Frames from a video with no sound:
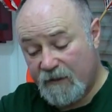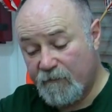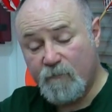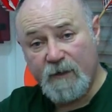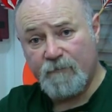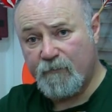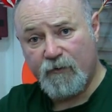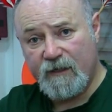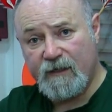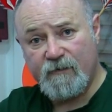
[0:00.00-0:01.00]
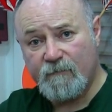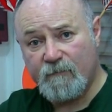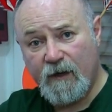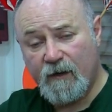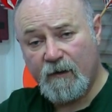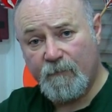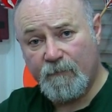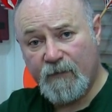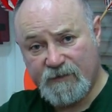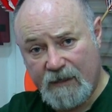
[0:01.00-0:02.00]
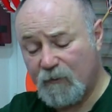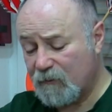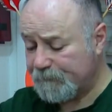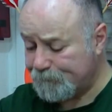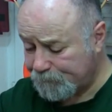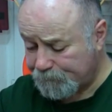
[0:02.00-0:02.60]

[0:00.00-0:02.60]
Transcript: They've all been pre-assembled.